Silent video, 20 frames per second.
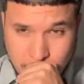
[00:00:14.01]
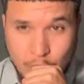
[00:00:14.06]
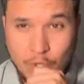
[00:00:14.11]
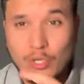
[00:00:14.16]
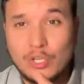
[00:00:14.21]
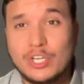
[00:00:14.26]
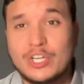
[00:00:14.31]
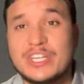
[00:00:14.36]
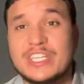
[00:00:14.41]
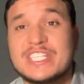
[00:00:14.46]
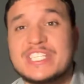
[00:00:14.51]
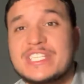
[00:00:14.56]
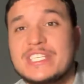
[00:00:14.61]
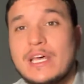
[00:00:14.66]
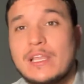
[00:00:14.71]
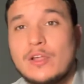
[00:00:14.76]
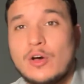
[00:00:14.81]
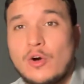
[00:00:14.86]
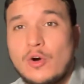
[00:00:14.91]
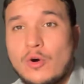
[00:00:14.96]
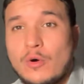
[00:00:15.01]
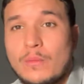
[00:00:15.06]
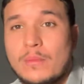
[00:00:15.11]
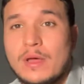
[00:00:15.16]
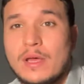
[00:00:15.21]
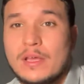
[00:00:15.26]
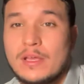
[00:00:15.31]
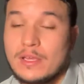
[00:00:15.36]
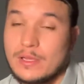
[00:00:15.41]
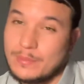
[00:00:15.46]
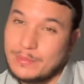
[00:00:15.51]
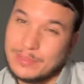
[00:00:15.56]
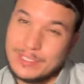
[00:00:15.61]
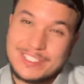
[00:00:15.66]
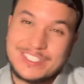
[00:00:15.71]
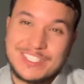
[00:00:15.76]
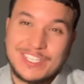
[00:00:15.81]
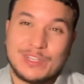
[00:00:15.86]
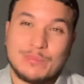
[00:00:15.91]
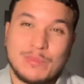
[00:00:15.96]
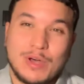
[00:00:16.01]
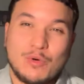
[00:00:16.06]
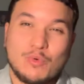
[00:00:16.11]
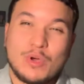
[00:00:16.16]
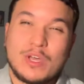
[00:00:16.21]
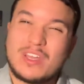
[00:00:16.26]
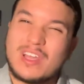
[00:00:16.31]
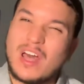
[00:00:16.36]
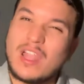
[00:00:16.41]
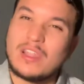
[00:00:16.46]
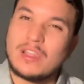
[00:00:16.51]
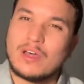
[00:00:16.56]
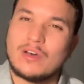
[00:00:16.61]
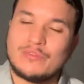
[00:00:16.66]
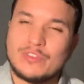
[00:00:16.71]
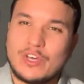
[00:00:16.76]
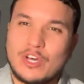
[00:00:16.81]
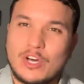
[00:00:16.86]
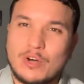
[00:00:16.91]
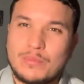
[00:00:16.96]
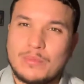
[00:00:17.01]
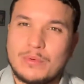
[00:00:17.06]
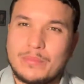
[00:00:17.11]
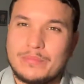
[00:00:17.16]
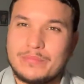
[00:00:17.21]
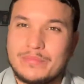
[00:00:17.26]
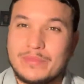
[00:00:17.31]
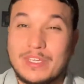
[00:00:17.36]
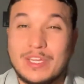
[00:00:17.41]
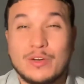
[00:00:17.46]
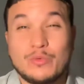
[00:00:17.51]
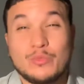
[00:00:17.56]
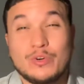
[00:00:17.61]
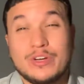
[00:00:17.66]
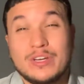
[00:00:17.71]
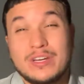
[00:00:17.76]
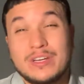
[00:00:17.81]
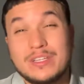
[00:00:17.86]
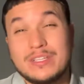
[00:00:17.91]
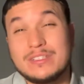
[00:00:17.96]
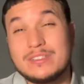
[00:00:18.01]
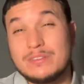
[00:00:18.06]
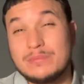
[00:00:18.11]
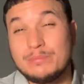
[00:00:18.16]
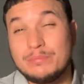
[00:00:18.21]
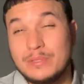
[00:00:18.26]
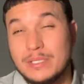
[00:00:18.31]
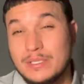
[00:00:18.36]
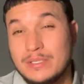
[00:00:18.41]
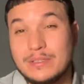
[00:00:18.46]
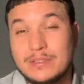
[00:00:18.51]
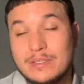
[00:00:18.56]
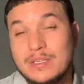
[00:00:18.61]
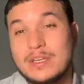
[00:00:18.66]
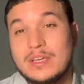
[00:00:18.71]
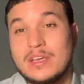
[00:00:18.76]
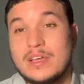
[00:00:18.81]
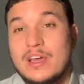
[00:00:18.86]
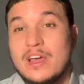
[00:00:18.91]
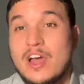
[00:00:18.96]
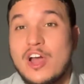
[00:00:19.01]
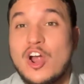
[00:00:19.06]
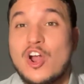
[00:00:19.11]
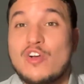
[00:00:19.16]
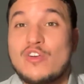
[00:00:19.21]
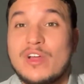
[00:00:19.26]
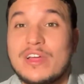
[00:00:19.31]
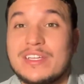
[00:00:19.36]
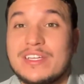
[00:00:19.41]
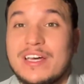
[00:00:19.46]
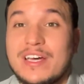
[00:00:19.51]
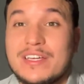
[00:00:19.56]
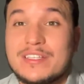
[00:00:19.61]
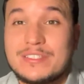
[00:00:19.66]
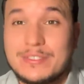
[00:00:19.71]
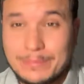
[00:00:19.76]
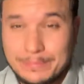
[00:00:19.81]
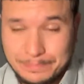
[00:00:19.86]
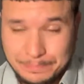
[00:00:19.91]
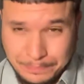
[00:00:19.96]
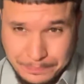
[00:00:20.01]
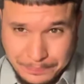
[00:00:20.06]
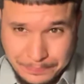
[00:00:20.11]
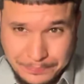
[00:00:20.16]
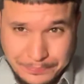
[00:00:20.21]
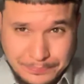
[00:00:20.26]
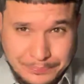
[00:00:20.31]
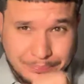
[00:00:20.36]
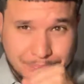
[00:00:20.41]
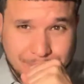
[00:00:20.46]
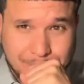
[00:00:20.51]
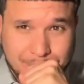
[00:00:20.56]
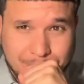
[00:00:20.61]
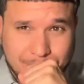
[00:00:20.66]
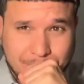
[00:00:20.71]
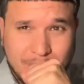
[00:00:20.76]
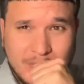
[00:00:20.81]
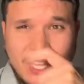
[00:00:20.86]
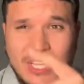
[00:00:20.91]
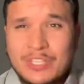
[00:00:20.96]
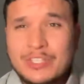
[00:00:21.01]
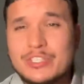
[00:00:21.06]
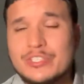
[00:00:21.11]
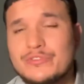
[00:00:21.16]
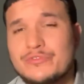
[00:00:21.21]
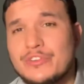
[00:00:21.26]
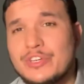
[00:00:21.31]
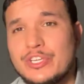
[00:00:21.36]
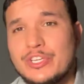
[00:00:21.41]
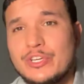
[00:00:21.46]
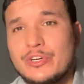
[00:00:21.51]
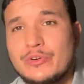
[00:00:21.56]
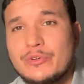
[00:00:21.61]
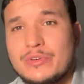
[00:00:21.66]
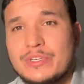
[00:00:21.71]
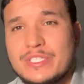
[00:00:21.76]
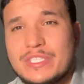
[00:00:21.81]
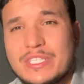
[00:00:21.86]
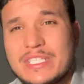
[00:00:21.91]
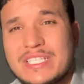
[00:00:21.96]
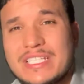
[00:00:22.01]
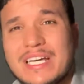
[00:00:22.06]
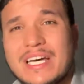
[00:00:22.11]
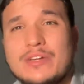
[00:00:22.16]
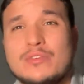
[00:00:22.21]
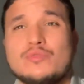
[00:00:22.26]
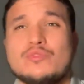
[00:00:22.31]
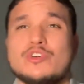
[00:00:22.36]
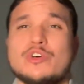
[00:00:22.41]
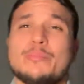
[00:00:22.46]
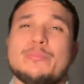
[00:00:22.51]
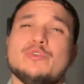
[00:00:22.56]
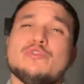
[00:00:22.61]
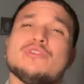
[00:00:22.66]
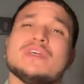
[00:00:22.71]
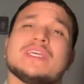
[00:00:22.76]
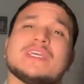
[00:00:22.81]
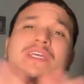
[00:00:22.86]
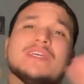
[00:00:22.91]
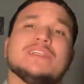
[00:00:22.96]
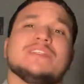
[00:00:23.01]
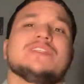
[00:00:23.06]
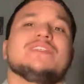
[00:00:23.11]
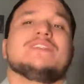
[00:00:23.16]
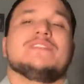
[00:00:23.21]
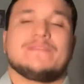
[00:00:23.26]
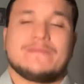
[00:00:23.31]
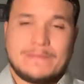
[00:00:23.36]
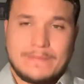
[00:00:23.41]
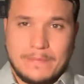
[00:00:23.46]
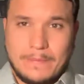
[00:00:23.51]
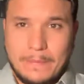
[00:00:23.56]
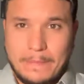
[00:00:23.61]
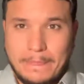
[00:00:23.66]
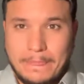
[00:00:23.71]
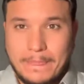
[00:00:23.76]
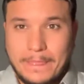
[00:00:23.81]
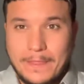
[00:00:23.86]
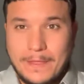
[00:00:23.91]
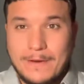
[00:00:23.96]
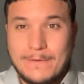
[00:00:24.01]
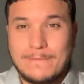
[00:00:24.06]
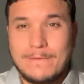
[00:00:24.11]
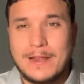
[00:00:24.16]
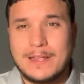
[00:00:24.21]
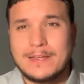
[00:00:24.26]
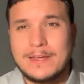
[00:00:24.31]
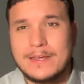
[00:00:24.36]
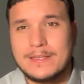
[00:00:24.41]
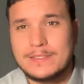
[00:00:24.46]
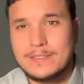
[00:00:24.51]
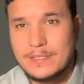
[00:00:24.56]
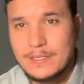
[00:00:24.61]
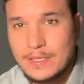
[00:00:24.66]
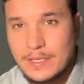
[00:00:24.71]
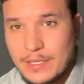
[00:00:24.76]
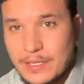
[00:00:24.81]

or looking to sell a home, please send them my way and I'd love to help them get them where they need to be. All right, guys. This video is entitled Communication. Right, guys?